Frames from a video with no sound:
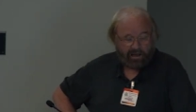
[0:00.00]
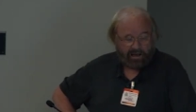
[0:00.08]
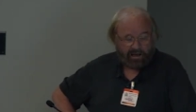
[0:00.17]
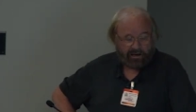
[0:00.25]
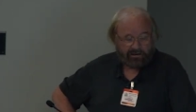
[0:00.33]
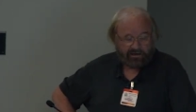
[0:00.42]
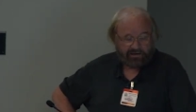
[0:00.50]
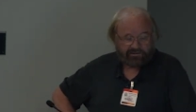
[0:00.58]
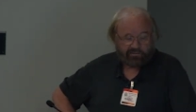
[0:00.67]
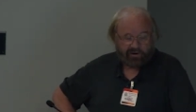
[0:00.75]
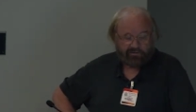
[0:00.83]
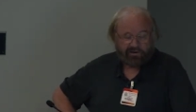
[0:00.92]
And
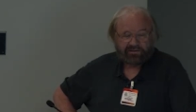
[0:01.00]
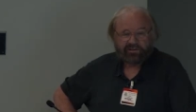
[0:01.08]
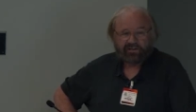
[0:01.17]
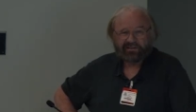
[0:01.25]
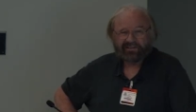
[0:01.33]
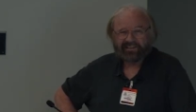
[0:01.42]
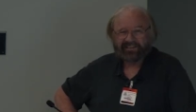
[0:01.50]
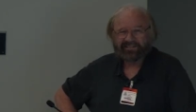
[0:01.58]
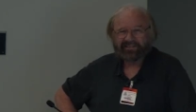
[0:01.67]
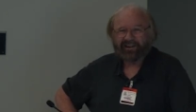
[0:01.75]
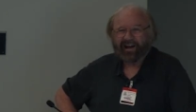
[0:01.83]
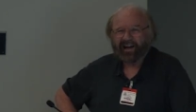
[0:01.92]
it's one of these things that
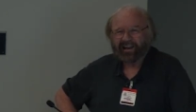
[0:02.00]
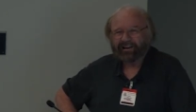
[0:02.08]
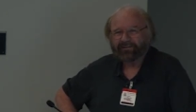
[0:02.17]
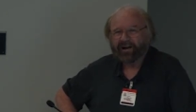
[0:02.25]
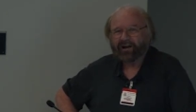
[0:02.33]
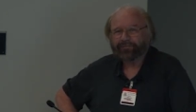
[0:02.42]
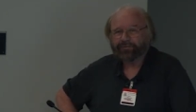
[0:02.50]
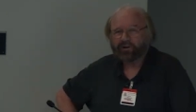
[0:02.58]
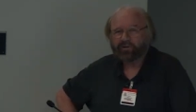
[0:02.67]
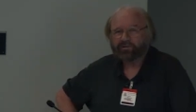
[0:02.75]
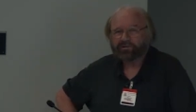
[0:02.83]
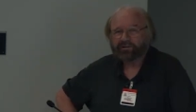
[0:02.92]
isn't high, high
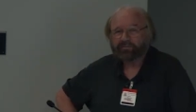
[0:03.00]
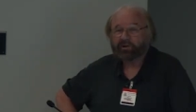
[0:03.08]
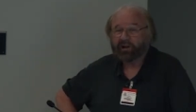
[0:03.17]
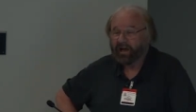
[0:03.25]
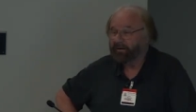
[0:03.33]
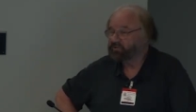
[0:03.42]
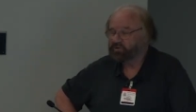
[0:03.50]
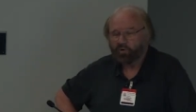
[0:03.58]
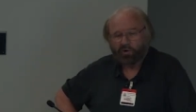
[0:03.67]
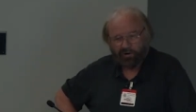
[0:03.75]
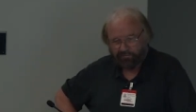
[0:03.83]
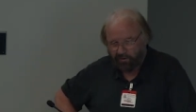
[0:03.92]
frequency, but it happens to
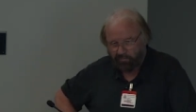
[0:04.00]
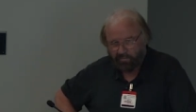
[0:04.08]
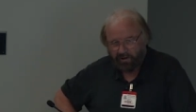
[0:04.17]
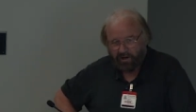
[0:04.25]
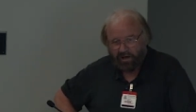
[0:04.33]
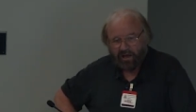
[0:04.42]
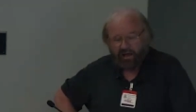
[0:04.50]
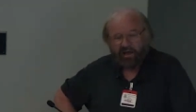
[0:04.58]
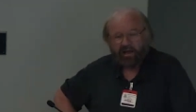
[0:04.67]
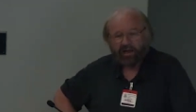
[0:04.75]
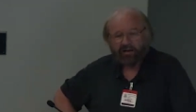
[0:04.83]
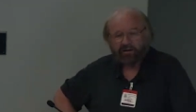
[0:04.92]
all of them.
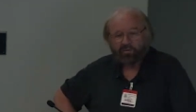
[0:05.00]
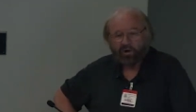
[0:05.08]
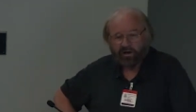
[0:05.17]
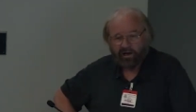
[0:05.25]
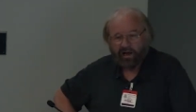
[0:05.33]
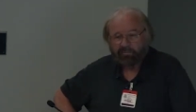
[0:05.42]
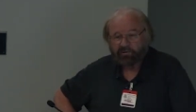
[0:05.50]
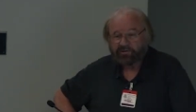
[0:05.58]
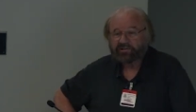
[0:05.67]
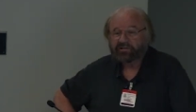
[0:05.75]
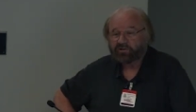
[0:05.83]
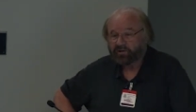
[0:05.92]
And when it
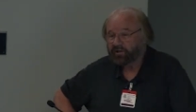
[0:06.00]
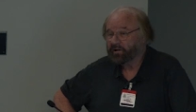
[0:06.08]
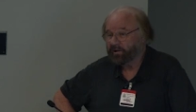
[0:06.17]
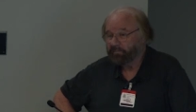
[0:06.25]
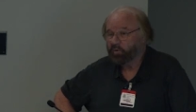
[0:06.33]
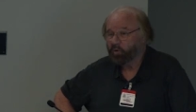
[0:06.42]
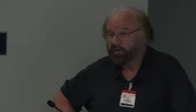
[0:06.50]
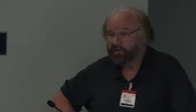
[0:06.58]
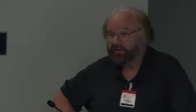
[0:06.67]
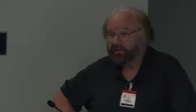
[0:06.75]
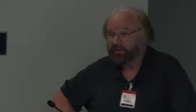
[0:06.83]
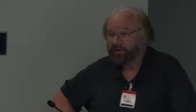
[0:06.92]
happens, it's critically
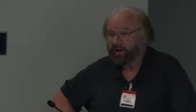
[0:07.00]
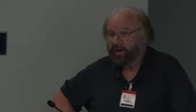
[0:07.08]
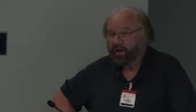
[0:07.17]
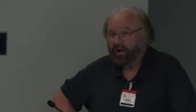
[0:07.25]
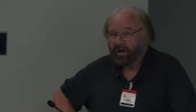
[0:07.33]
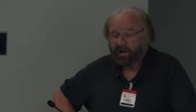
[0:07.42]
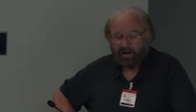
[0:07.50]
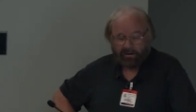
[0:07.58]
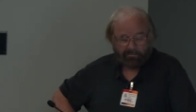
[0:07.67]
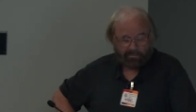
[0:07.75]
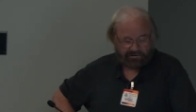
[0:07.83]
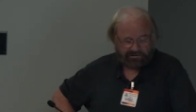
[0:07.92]
important.
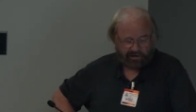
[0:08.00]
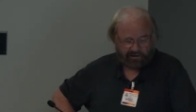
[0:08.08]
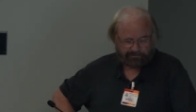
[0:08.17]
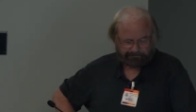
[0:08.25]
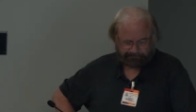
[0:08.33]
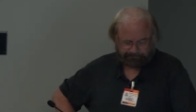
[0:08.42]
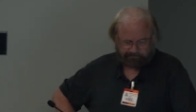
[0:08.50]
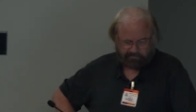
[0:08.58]
Um, so